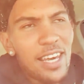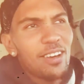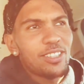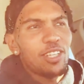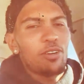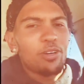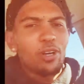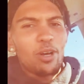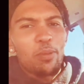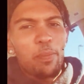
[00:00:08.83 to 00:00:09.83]
what's going
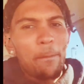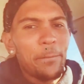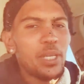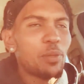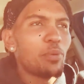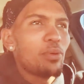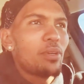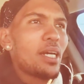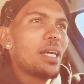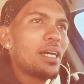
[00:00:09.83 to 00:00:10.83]
on, people?
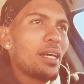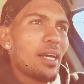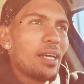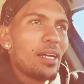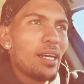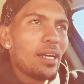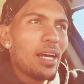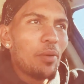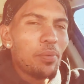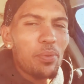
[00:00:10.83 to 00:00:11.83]

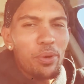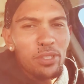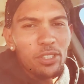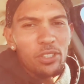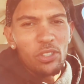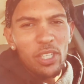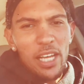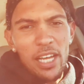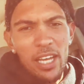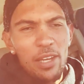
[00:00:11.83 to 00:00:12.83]
I'm reporting to you
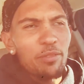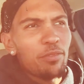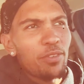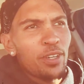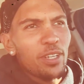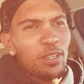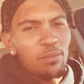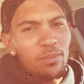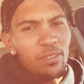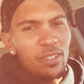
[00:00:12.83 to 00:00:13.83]
live
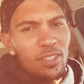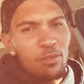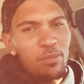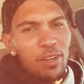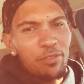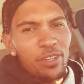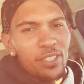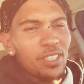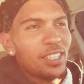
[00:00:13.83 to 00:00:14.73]
from my front seat.